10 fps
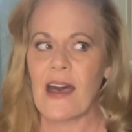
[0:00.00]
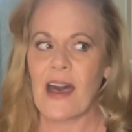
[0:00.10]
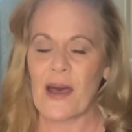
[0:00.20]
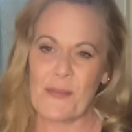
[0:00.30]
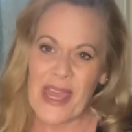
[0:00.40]

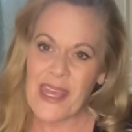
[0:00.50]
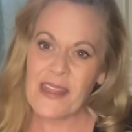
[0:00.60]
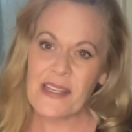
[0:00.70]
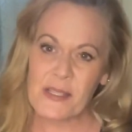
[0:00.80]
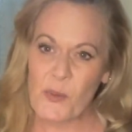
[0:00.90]
I may get
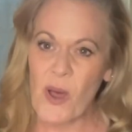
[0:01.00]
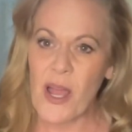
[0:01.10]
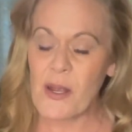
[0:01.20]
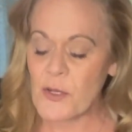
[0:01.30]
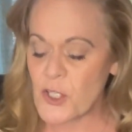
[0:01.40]
this
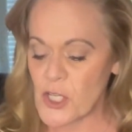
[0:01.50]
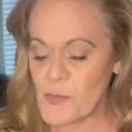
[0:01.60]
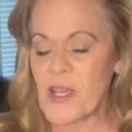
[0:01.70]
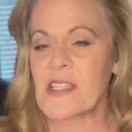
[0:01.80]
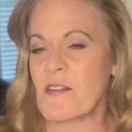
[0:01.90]
one just
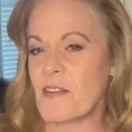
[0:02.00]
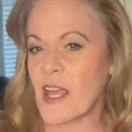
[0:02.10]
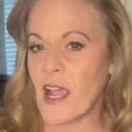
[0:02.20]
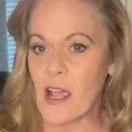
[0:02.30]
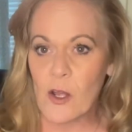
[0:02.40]
because I feel
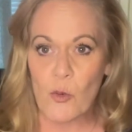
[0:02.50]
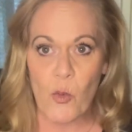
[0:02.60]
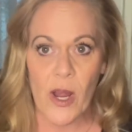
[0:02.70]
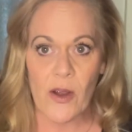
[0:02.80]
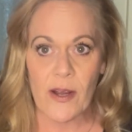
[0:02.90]
like I could
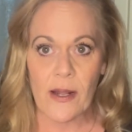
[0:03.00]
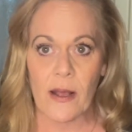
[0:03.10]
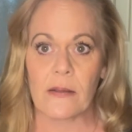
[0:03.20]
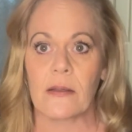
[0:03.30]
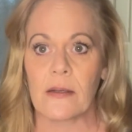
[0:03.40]
wear it a
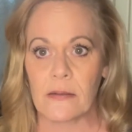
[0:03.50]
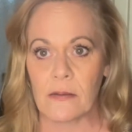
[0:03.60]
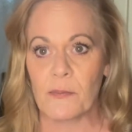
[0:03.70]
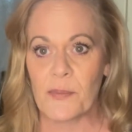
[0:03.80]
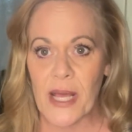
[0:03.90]

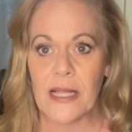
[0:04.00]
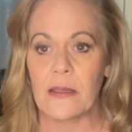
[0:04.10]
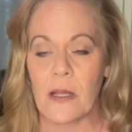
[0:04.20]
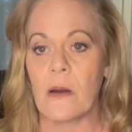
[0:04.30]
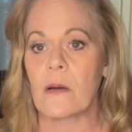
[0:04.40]
little bit
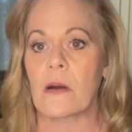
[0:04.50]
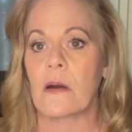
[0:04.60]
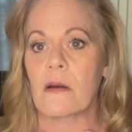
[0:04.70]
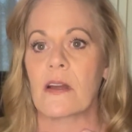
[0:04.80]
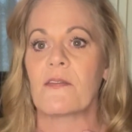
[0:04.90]

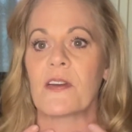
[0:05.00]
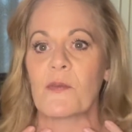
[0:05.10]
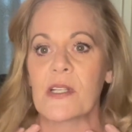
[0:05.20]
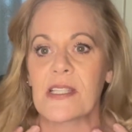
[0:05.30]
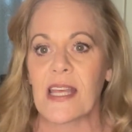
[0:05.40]
longer. If it
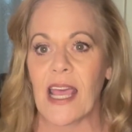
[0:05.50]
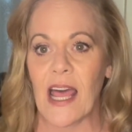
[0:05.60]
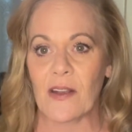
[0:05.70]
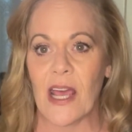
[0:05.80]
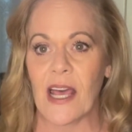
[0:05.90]
was the cow
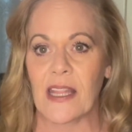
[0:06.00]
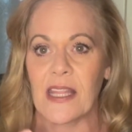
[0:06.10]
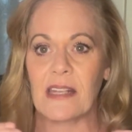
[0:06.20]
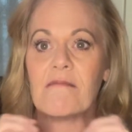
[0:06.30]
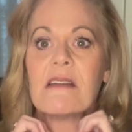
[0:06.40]
neck,
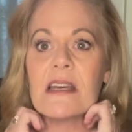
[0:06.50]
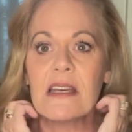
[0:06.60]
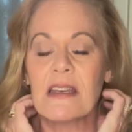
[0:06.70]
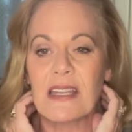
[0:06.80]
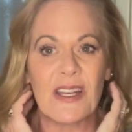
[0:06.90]
then,
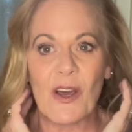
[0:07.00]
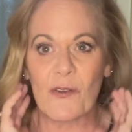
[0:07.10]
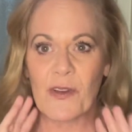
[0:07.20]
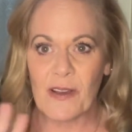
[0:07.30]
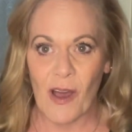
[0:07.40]
you know, if
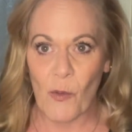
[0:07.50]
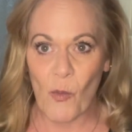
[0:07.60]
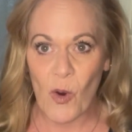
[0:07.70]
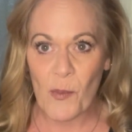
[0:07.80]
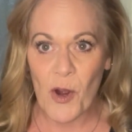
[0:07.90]
it got
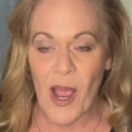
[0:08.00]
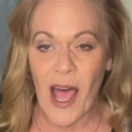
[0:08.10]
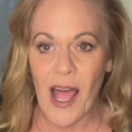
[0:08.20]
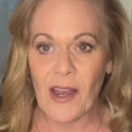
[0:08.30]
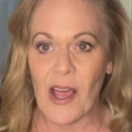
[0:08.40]
warmer
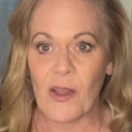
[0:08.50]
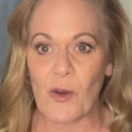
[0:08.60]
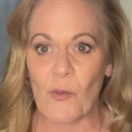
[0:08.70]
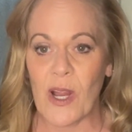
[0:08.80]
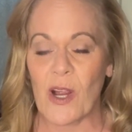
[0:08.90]
out, I
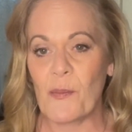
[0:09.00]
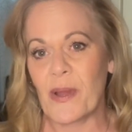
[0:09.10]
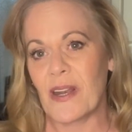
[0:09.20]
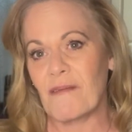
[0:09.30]
couldn't wear it. But,